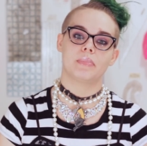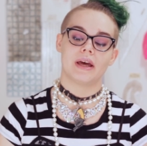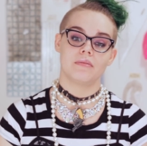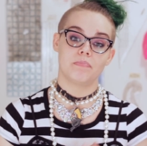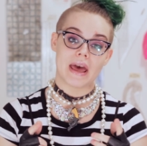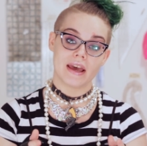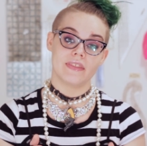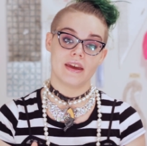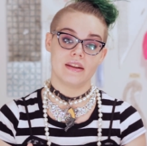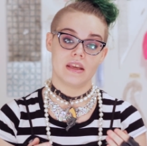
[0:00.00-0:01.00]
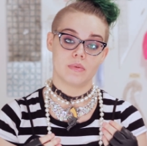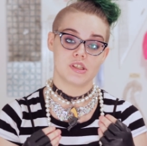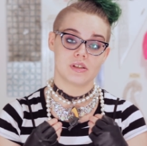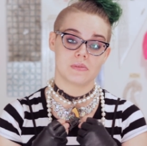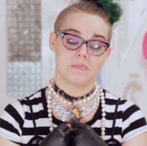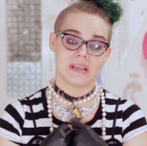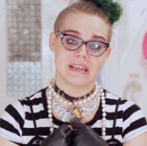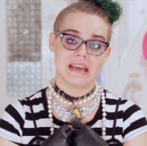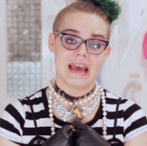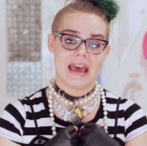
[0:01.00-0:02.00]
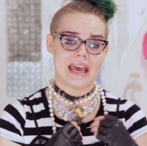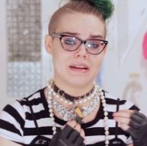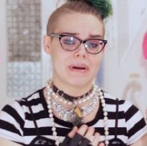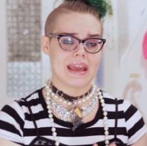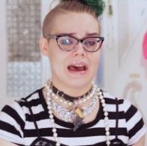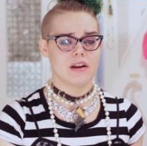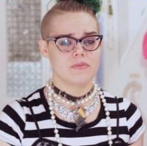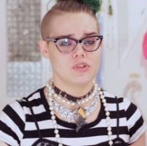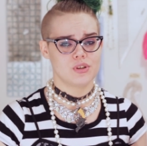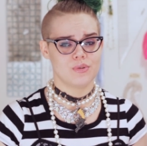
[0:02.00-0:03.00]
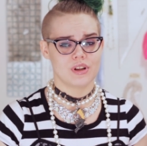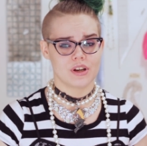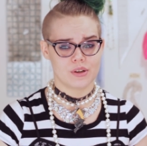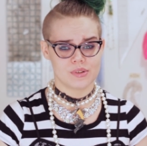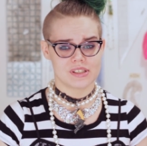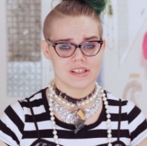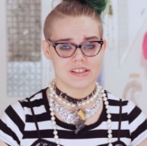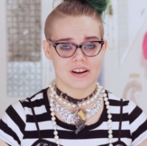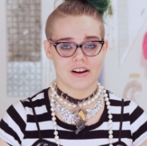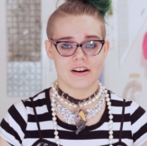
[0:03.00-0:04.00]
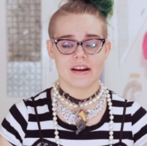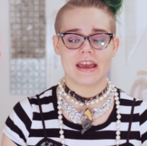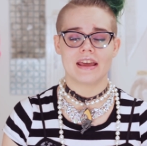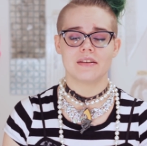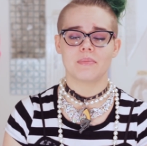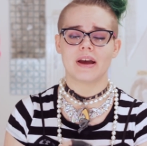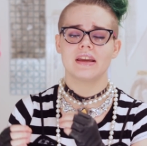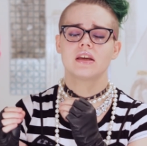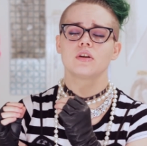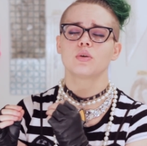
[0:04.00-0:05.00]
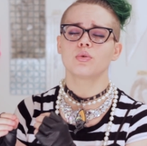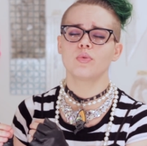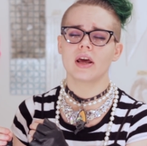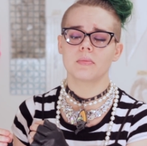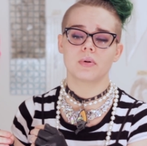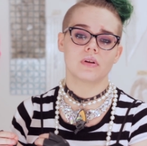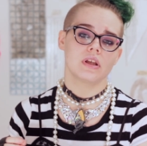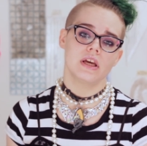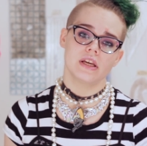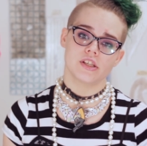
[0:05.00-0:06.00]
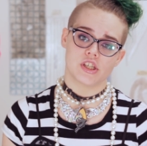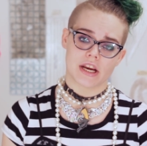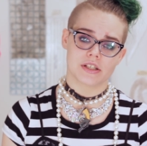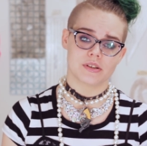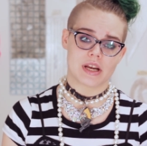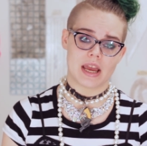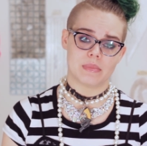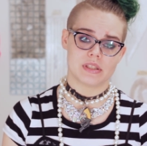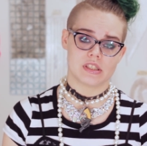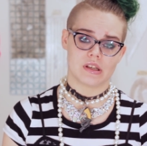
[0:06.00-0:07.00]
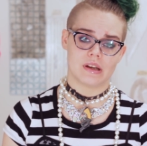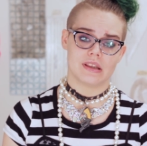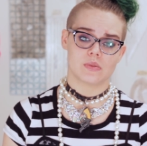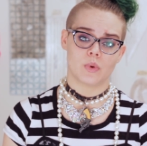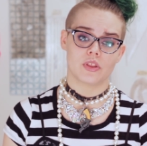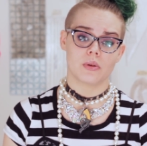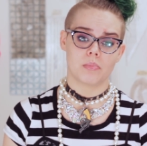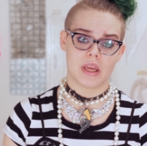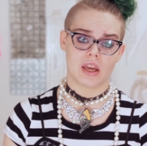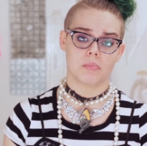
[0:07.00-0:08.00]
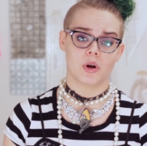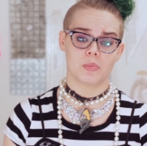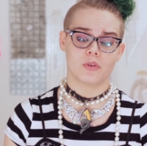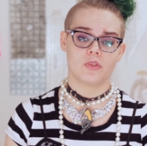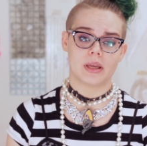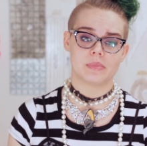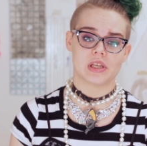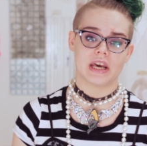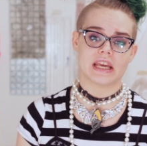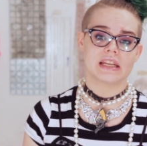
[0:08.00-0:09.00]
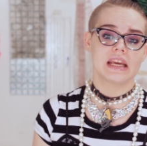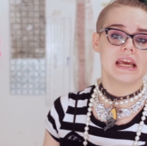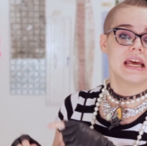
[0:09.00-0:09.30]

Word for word: but back then it was just me and my out-of-tune acoustic guitar and my incredible Schecter Diamond series with pink and purple flames on it,